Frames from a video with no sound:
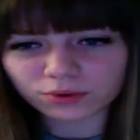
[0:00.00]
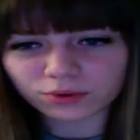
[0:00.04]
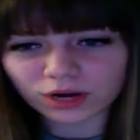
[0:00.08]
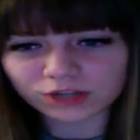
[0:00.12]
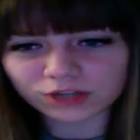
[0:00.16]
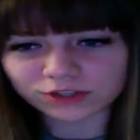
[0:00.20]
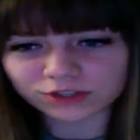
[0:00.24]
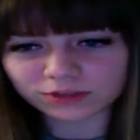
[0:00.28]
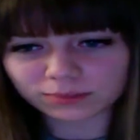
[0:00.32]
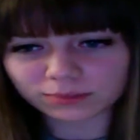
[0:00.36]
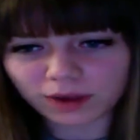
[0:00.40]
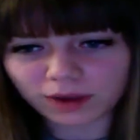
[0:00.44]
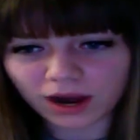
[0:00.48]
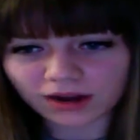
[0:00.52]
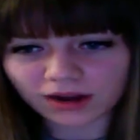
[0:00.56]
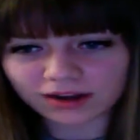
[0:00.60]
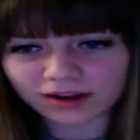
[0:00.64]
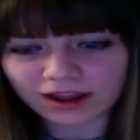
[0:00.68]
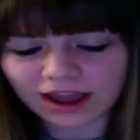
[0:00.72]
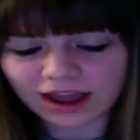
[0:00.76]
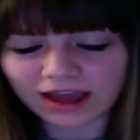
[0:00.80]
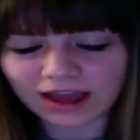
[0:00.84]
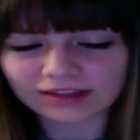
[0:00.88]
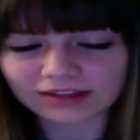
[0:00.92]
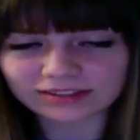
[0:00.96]
Project
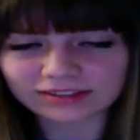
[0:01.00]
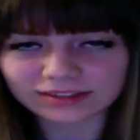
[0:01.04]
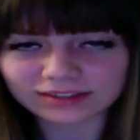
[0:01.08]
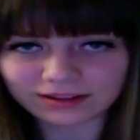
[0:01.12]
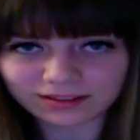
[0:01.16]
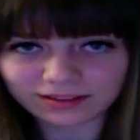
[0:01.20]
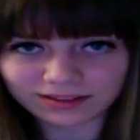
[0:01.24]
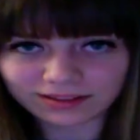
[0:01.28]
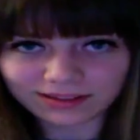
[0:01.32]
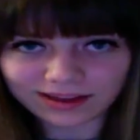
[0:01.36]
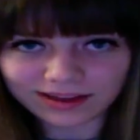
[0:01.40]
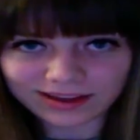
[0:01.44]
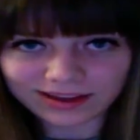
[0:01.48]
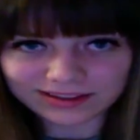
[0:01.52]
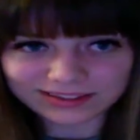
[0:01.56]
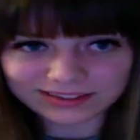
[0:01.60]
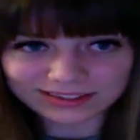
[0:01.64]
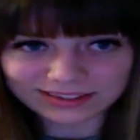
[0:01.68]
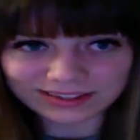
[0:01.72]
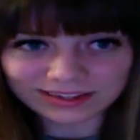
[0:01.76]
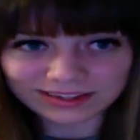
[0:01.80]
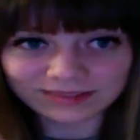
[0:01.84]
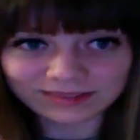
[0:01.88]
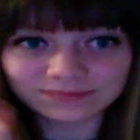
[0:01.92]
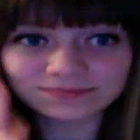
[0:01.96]
Podcast,
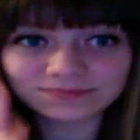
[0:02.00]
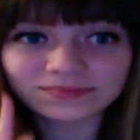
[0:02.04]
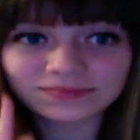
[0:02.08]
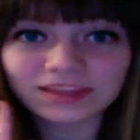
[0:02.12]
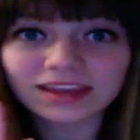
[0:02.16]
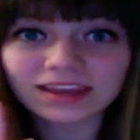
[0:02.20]
that's it,